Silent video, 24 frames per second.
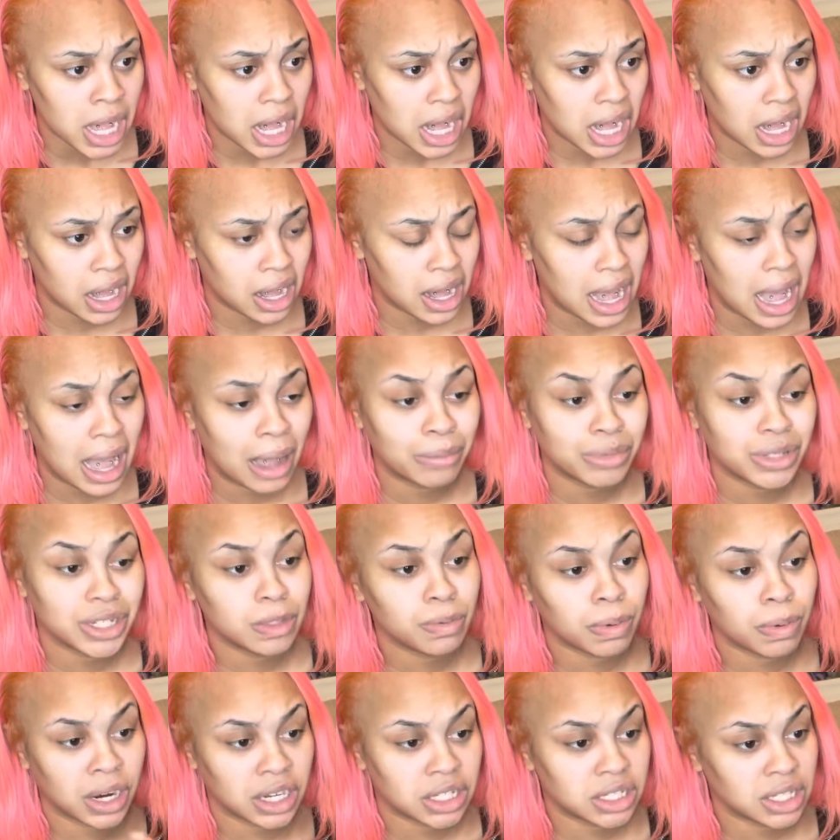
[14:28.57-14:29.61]
I'm
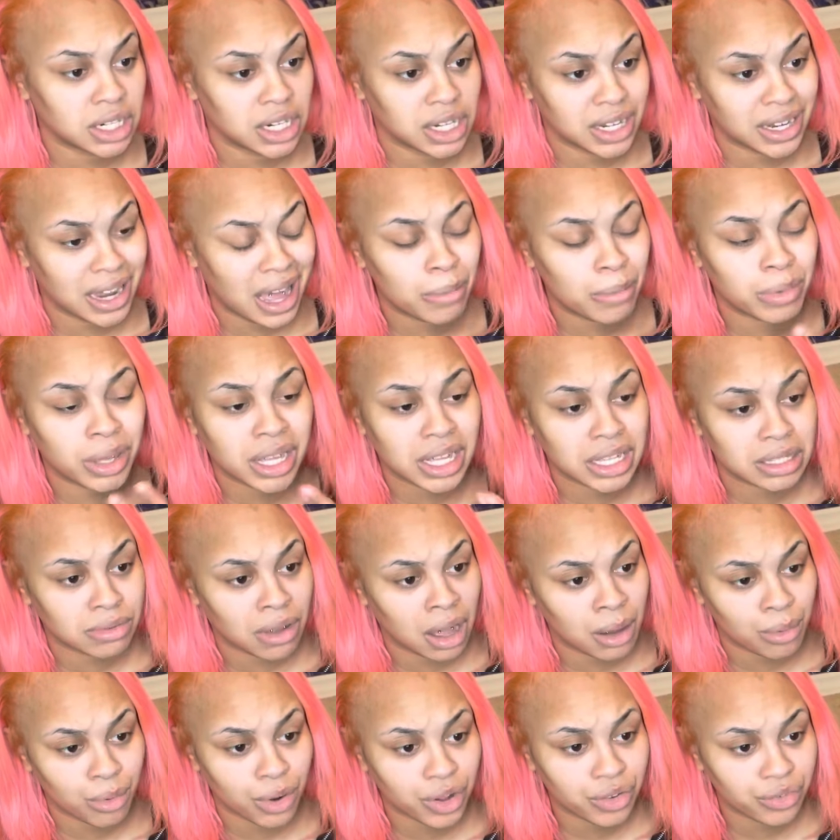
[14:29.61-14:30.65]
just personally not because
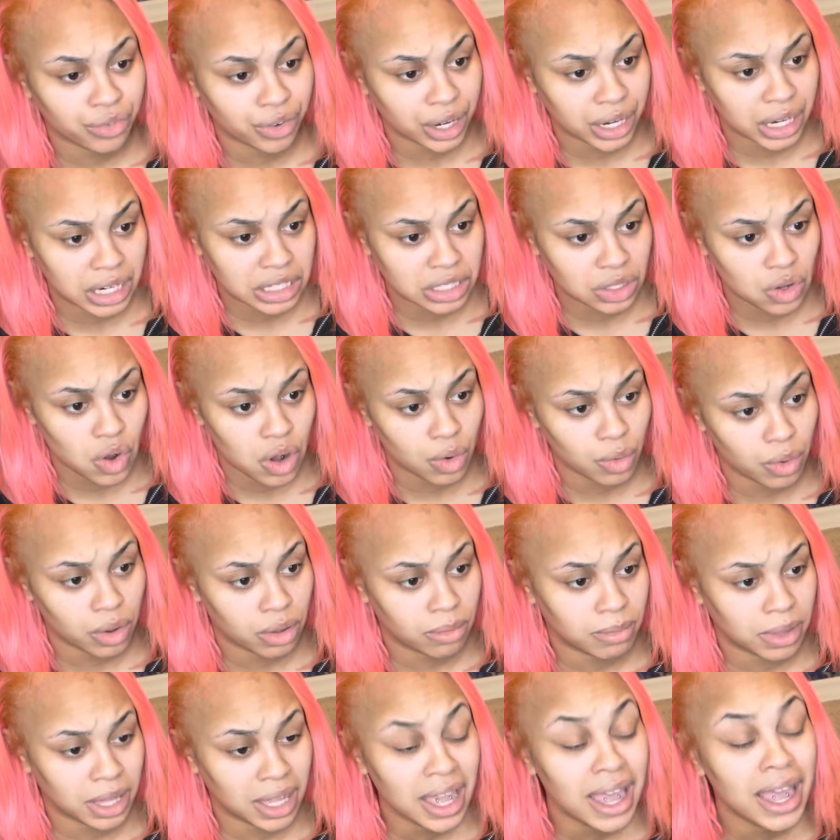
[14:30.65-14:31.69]
my boyfriend is going with
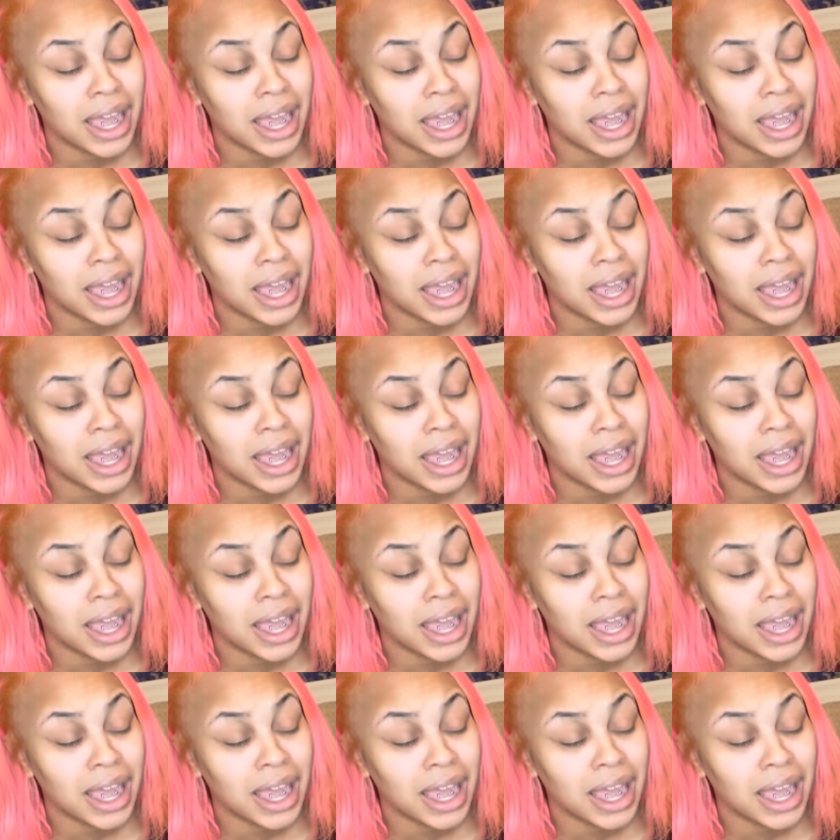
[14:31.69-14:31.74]
me.